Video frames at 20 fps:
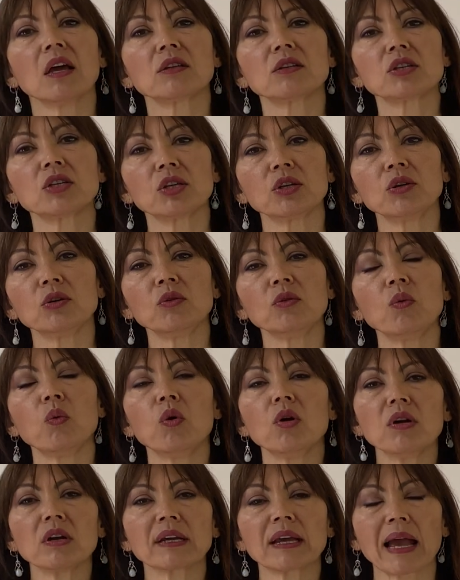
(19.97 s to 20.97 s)
to
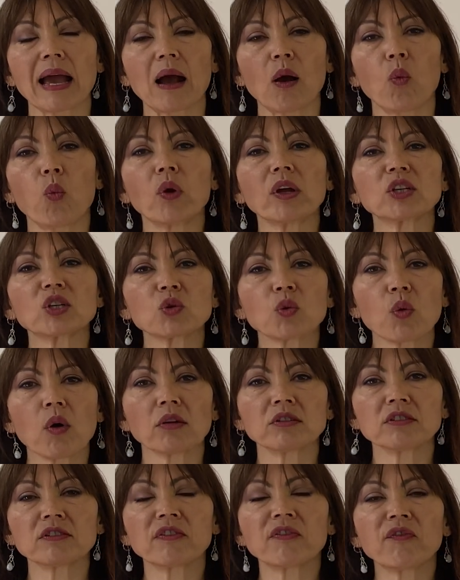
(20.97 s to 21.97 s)
work out which
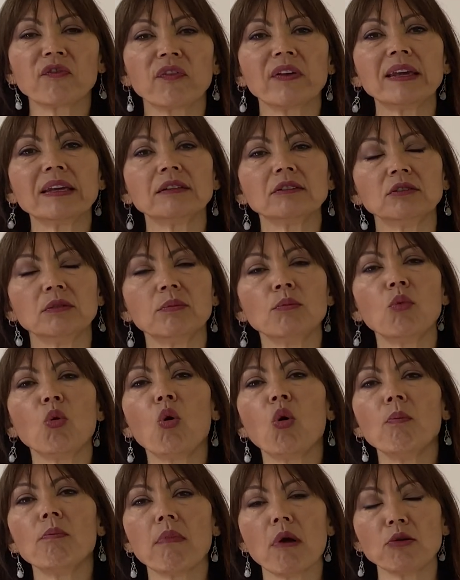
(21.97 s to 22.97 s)
ones feel
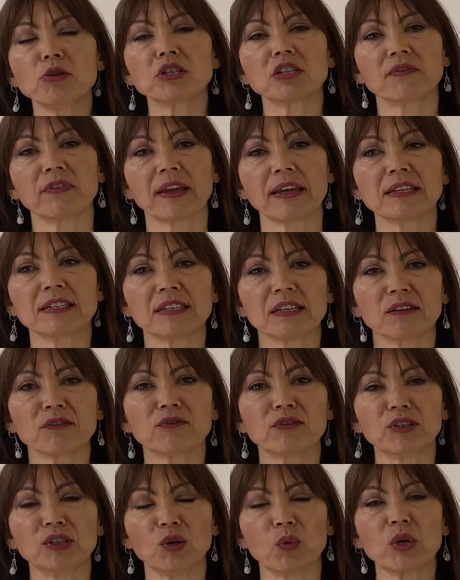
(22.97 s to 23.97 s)
more motivating
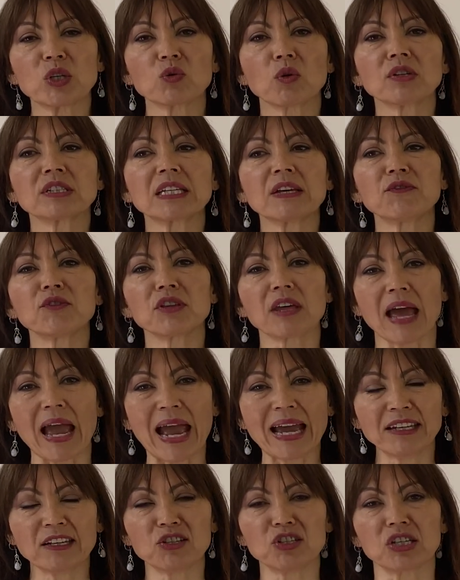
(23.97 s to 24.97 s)
for you, which ones give you that
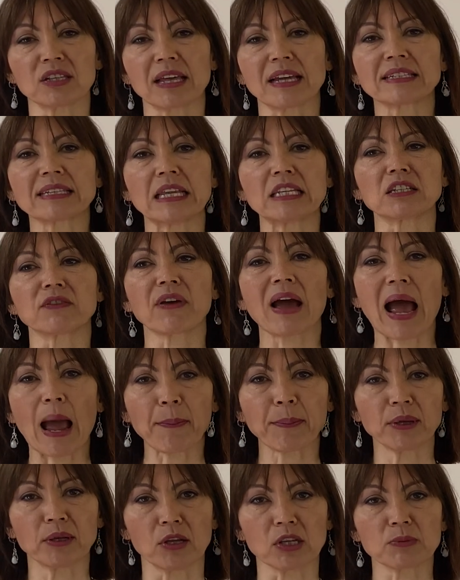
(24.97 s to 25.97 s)
energy, that sense of
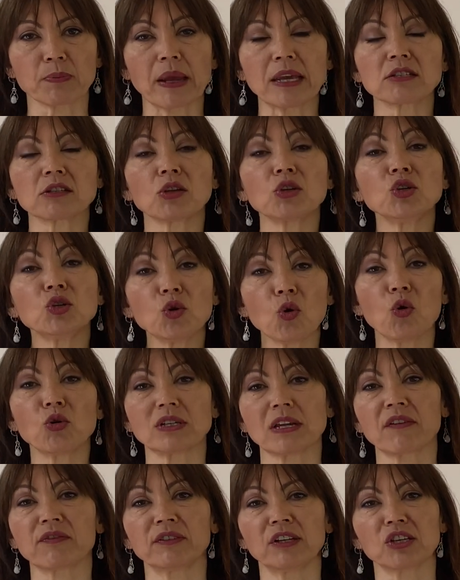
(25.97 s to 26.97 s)
happiness based on your
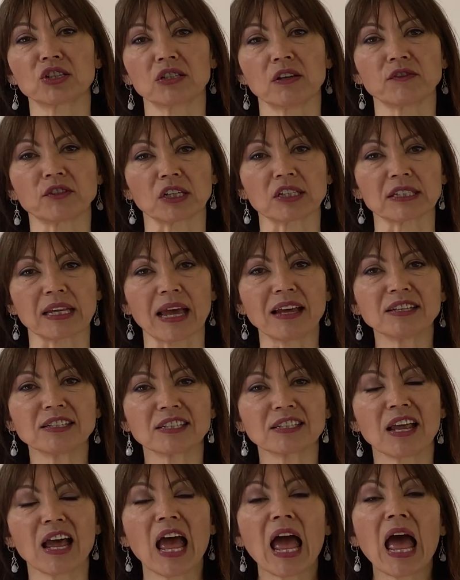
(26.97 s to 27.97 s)
definition of success.